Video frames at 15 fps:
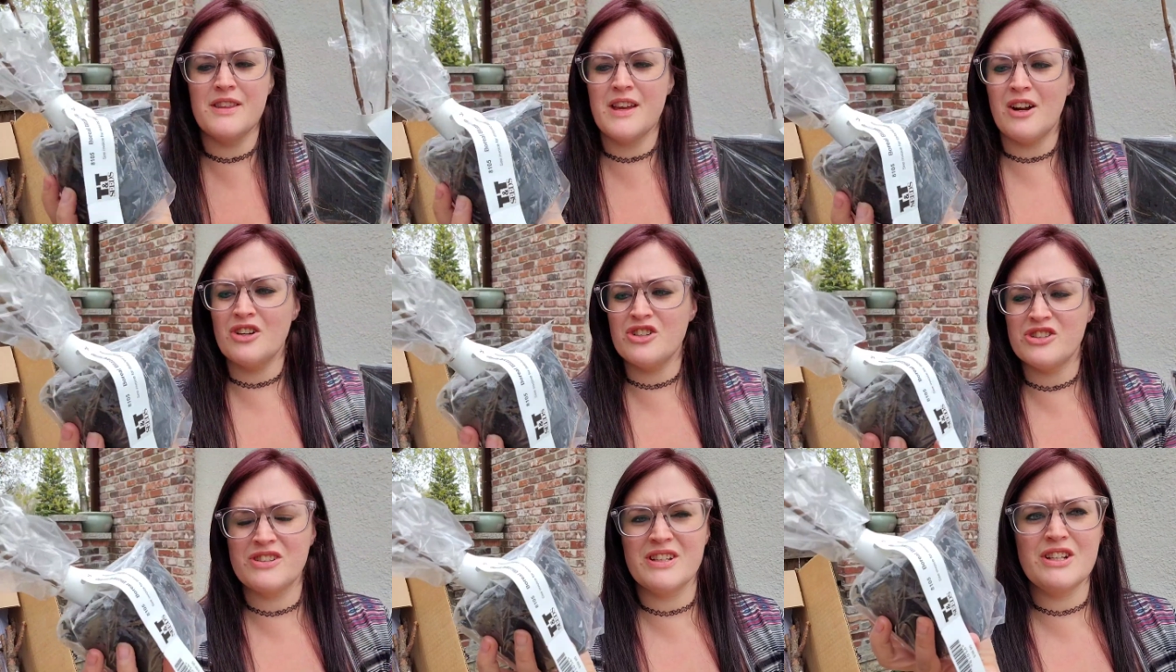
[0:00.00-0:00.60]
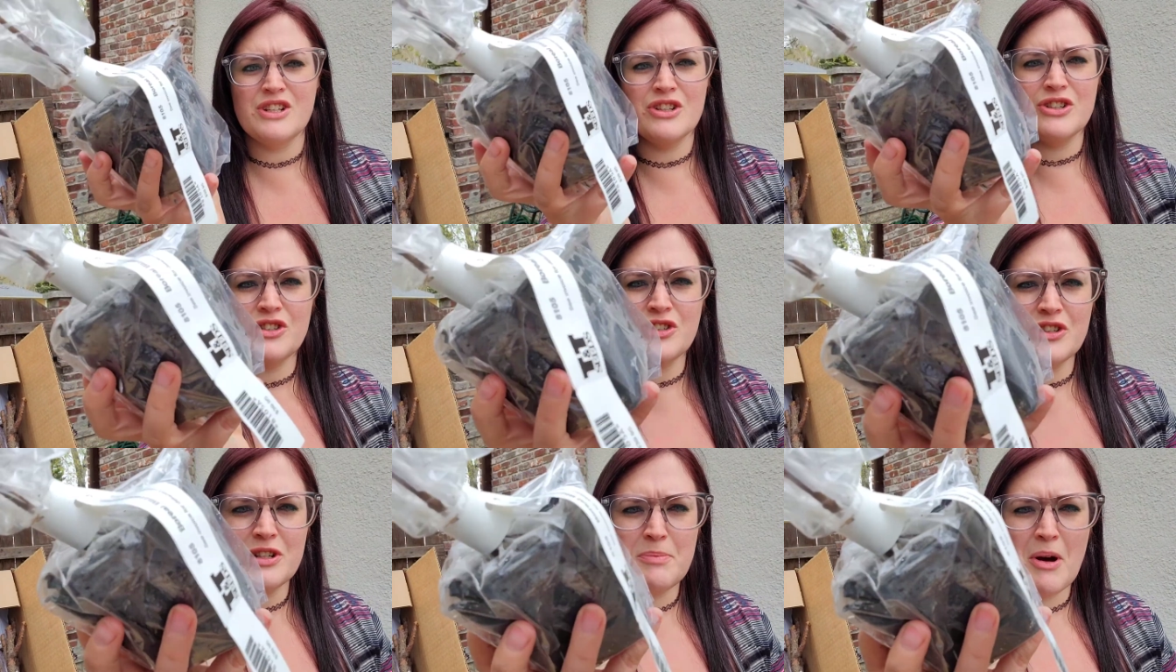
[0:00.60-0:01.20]
They are just in
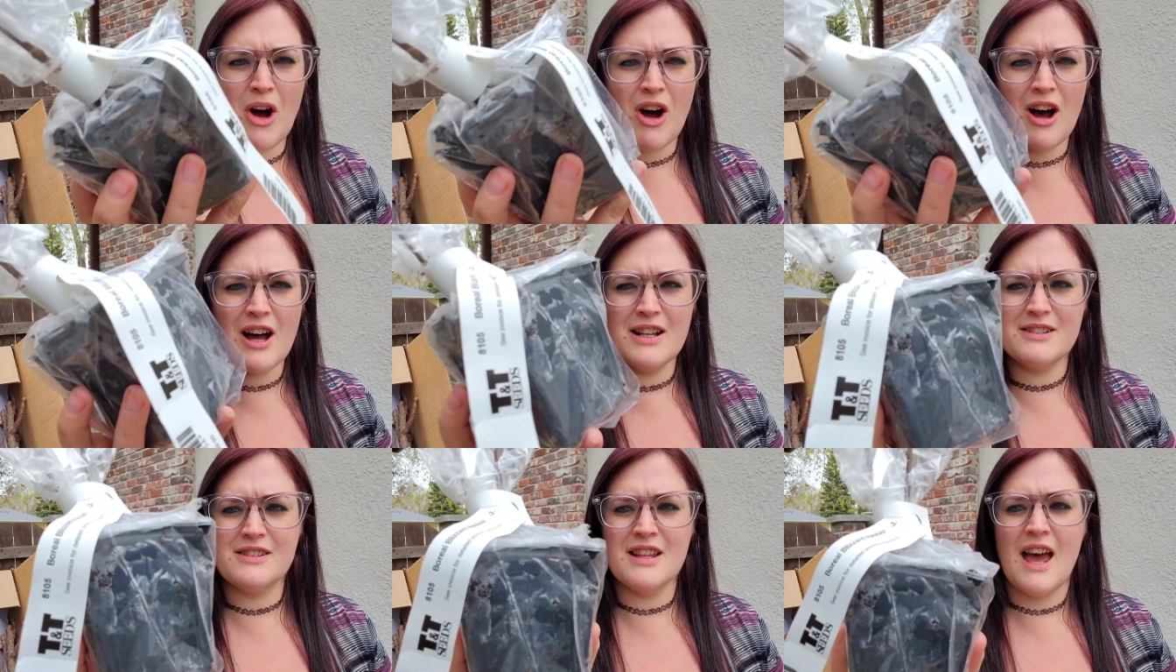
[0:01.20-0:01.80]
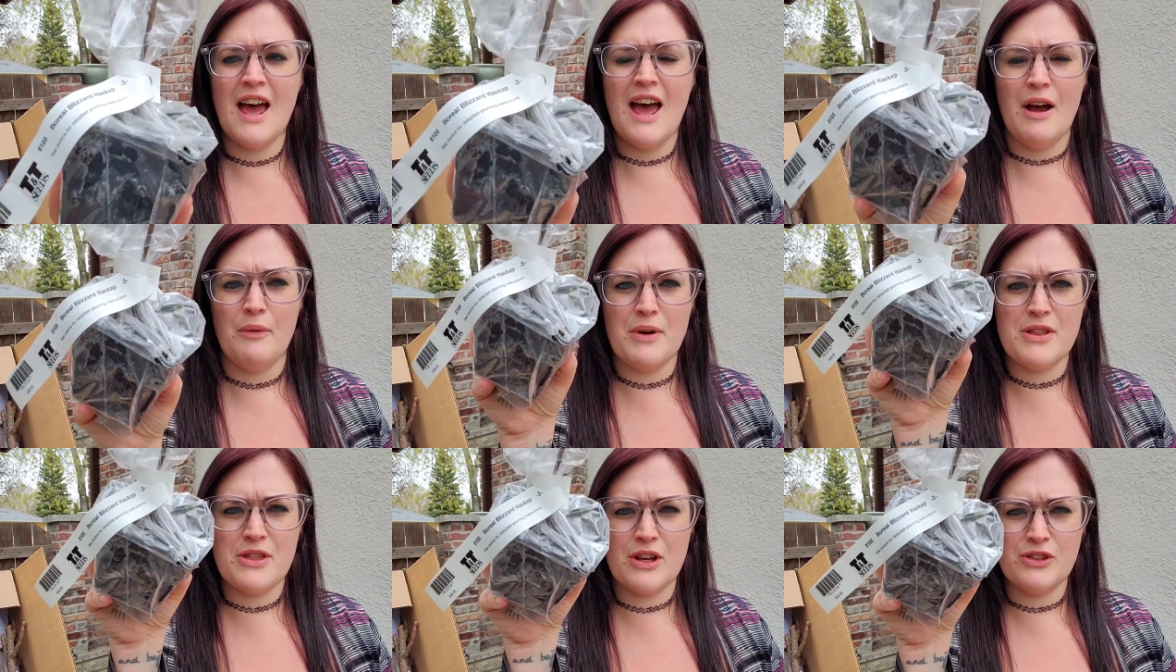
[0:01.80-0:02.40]
nursery pots
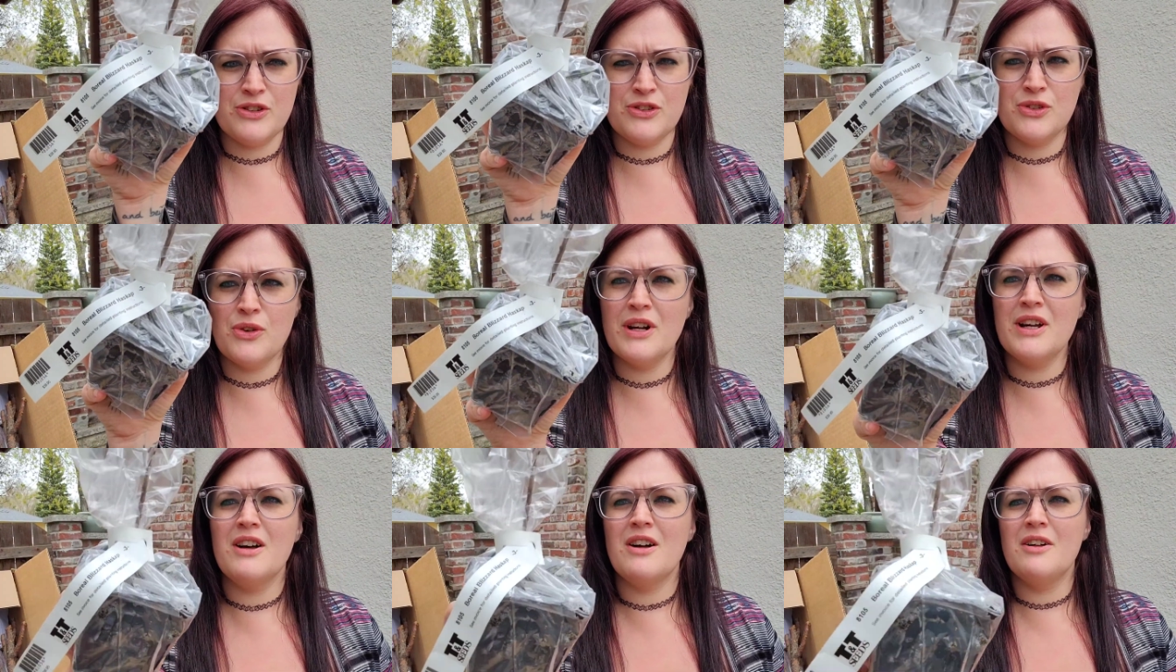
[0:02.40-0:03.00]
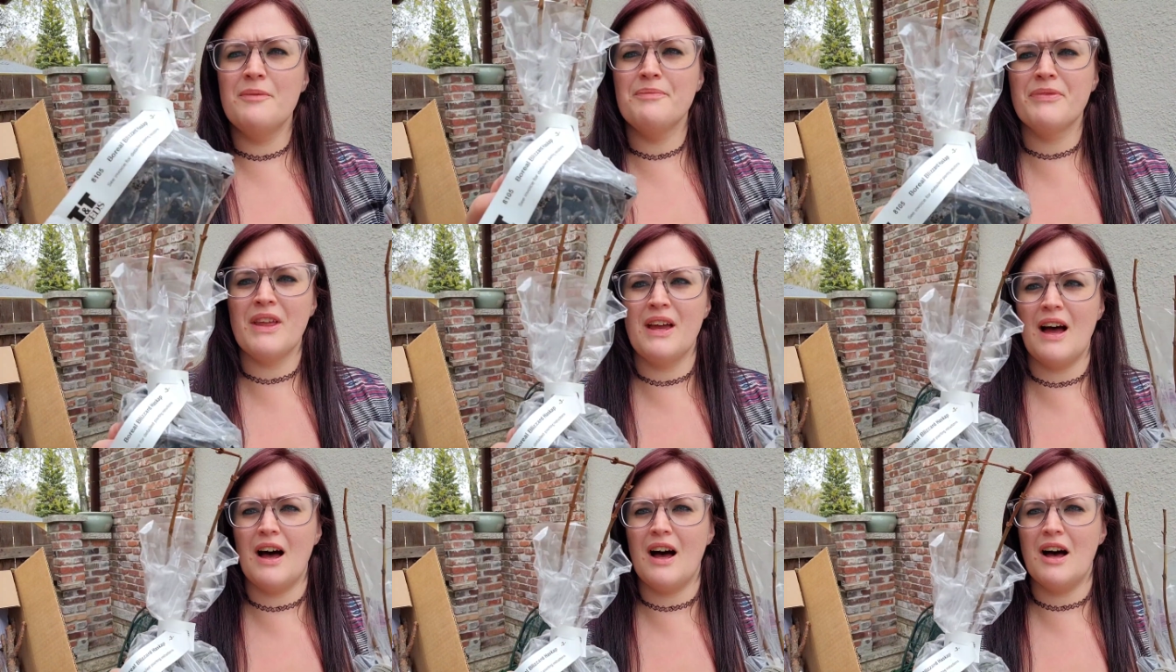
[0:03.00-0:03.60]
with soil,
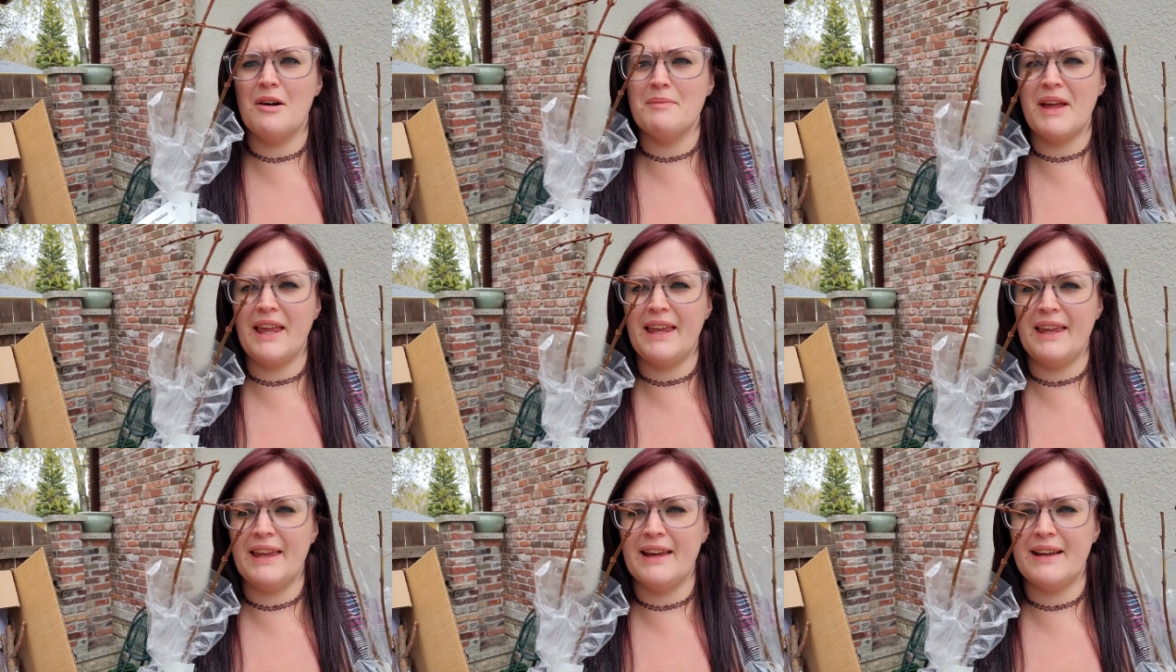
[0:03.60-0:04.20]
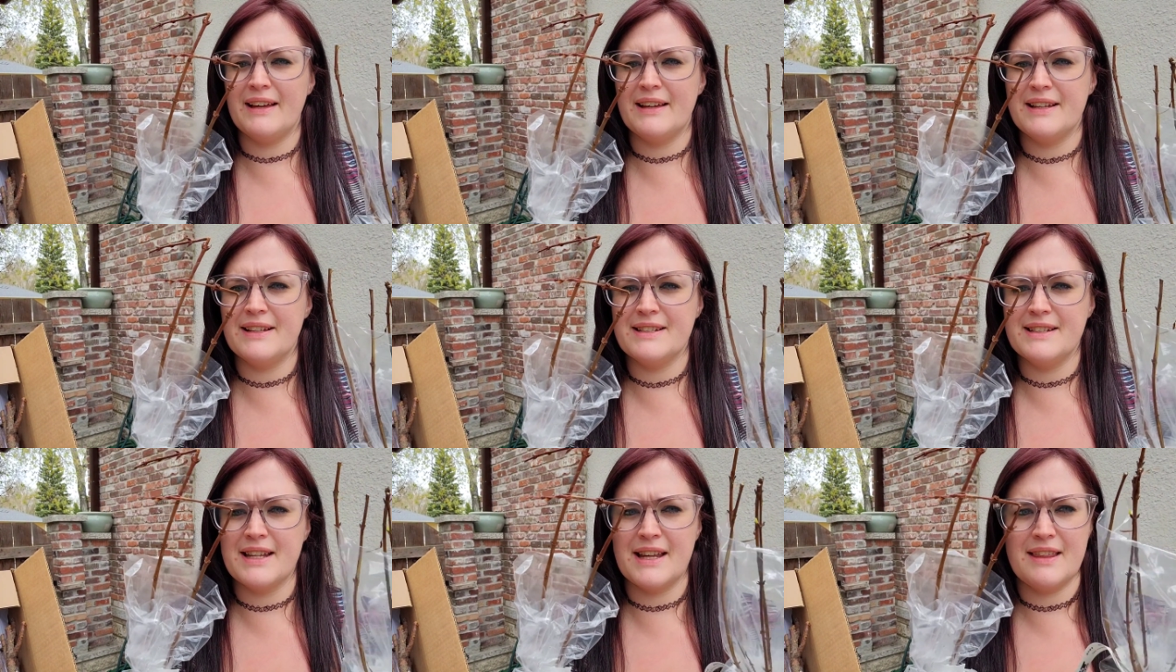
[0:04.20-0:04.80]
um,
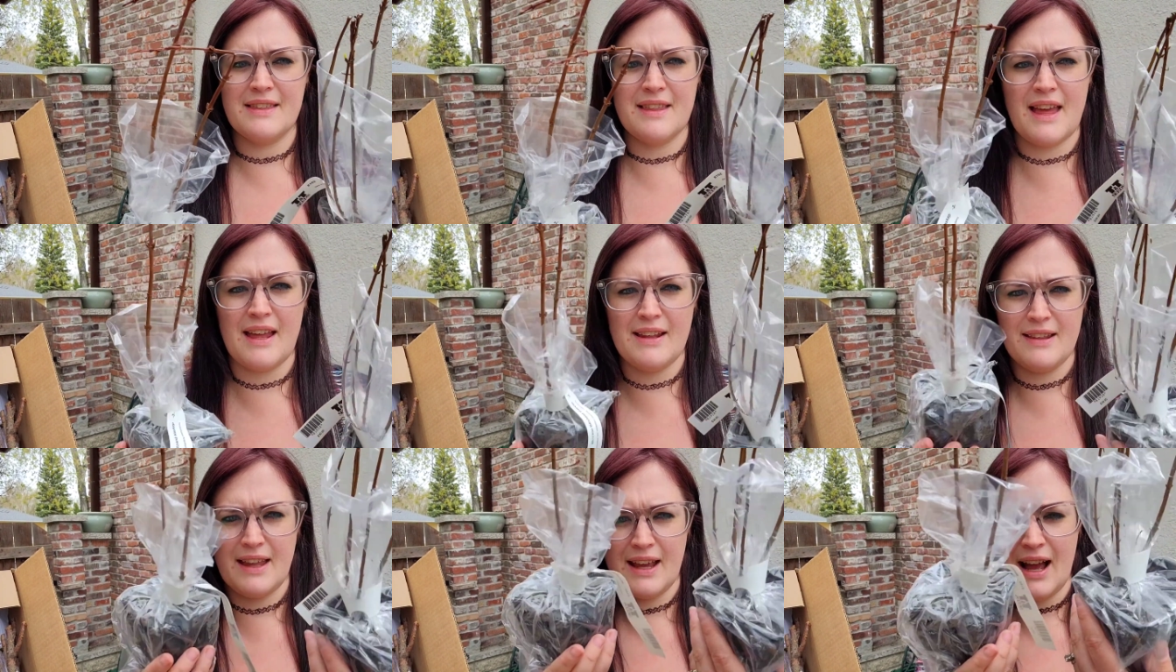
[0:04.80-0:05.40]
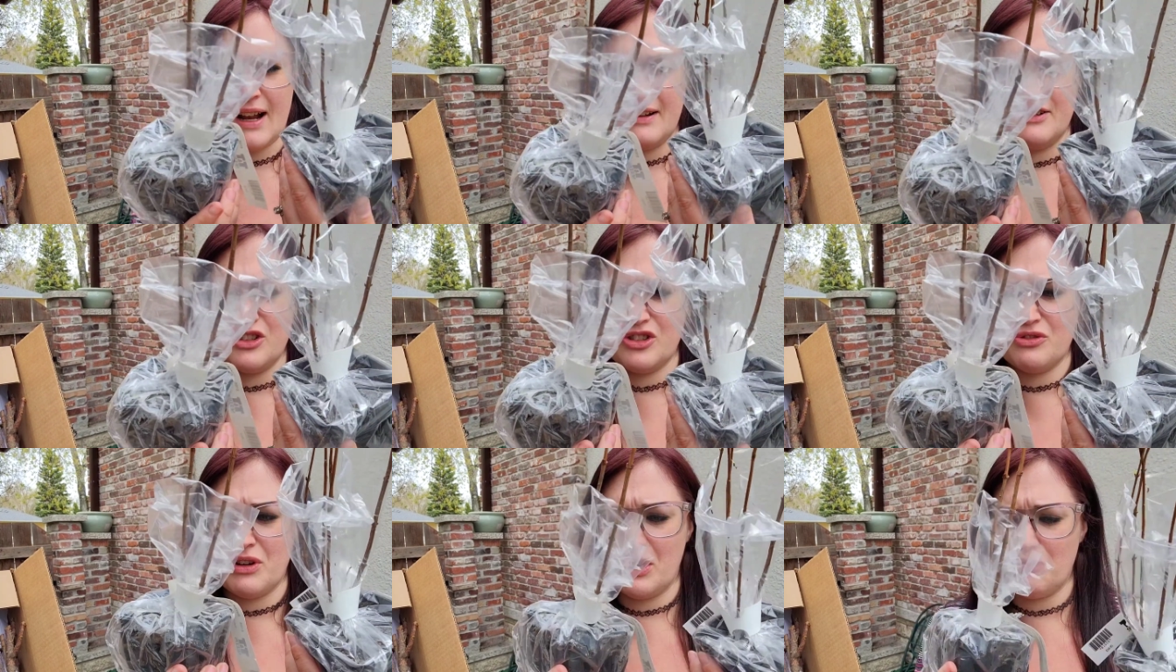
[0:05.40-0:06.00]
and then they kind of
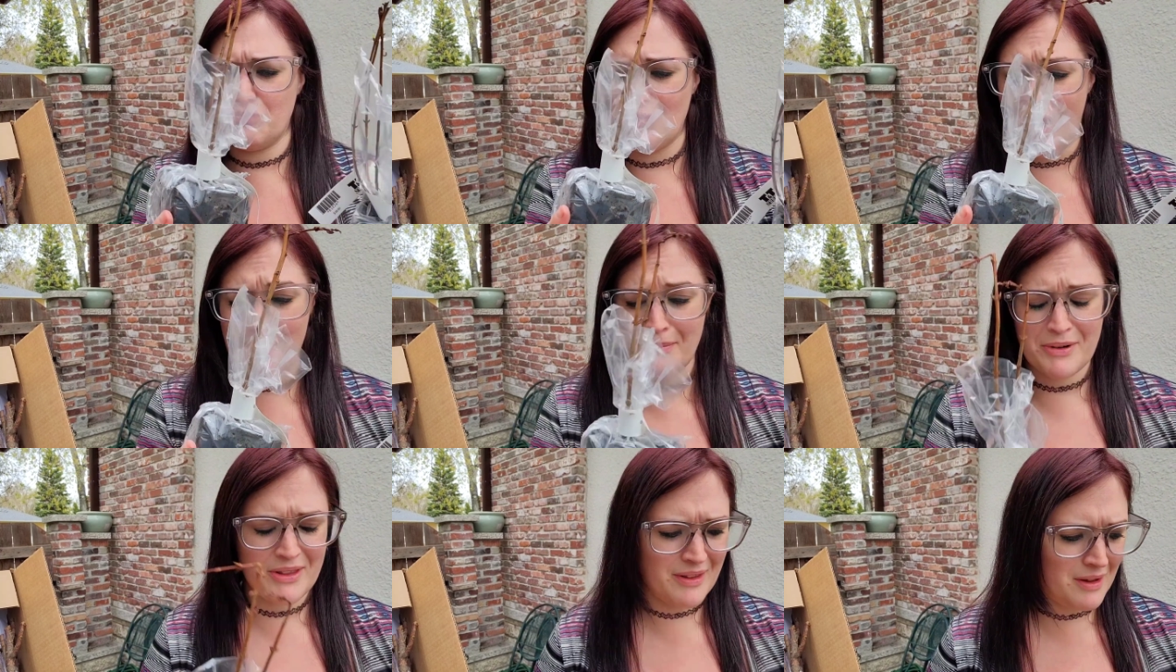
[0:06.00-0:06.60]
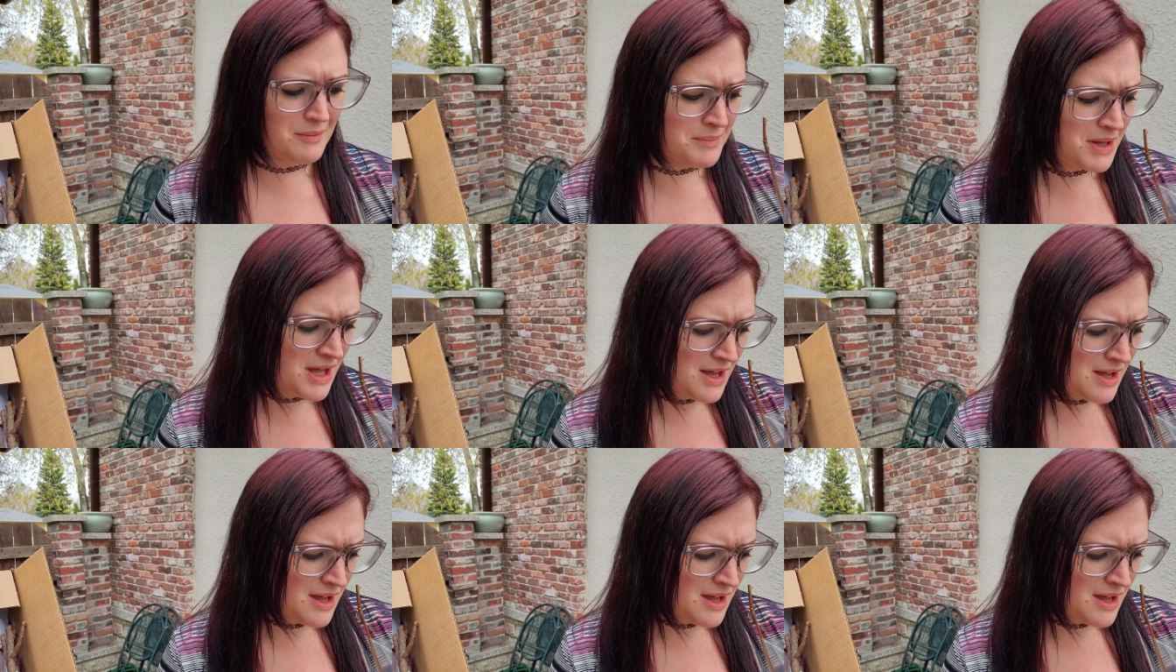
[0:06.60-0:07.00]
just like wrapped them.